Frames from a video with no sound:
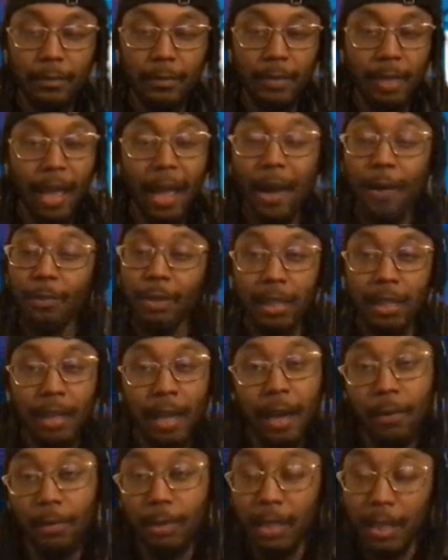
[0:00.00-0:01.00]
I don't even, I
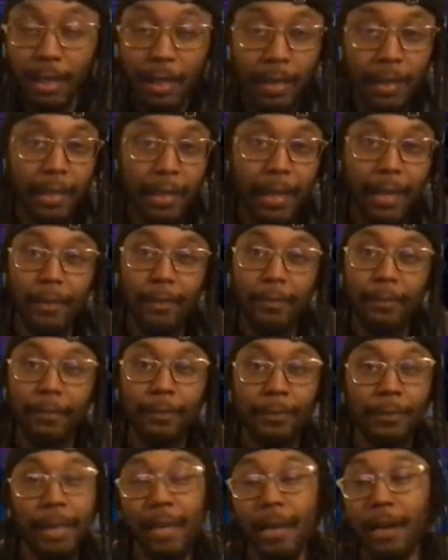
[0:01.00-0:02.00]
don't care. Like
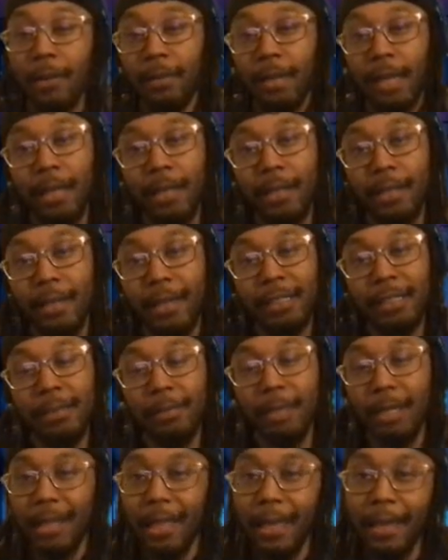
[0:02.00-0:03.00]
flat out, like that's
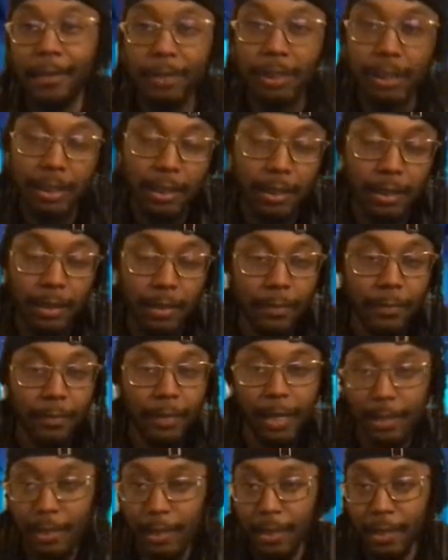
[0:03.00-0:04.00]
some clown shit
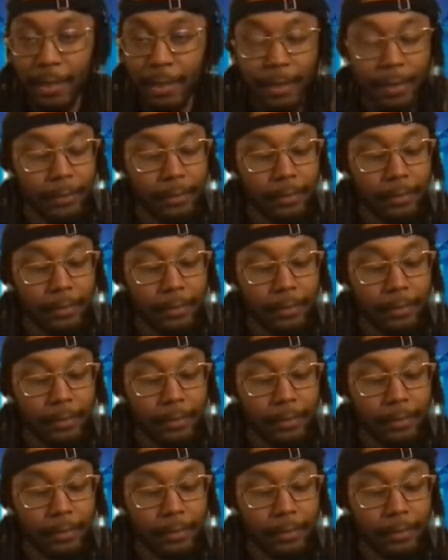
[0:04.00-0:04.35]
right there, yo.